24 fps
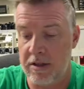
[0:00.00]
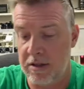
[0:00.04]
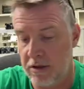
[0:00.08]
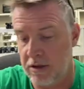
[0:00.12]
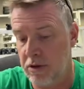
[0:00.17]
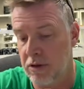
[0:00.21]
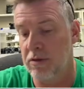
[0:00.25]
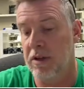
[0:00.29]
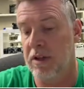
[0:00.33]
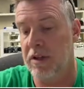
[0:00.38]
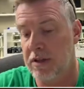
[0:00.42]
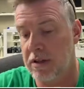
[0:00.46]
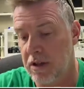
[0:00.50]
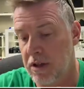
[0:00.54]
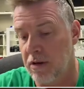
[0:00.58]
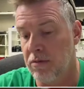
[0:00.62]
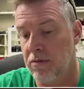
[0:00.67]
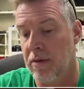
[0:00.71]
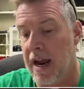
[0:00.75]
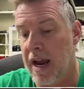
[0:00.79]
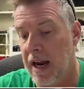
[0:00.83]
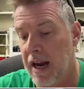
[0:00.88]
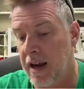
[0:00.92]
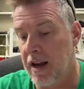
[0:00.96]
to do this
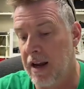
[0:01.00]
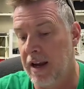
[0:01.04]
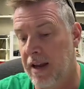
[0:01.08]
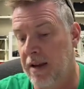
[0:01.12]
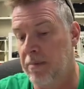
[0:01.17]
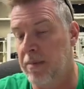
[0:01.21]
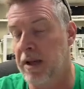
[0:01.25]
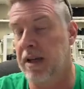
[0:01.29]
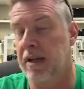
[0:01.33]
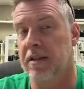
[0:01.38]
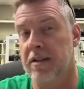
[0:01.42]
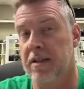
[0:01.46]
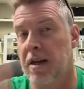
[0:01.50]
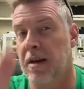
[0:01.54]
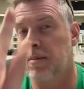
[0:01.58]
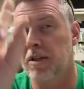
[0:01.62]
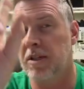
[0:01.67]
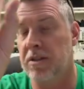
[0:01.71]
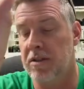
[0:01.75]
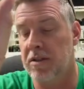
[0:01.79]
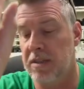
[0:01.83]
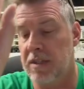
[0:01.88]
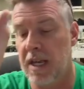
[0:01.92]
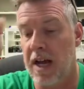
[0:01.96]
correctly, because let me
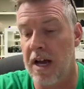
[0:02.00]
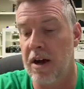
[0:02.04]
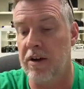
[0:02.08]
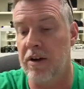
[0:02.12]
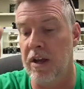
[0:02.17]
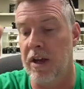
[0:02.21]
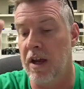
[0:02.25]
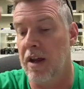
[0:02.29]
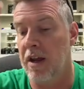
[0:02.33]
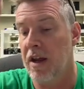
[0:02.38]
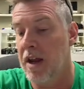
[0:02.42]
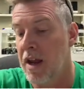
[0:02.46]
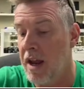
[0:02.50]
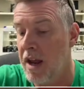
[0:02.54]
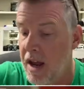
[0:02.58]
just tell you,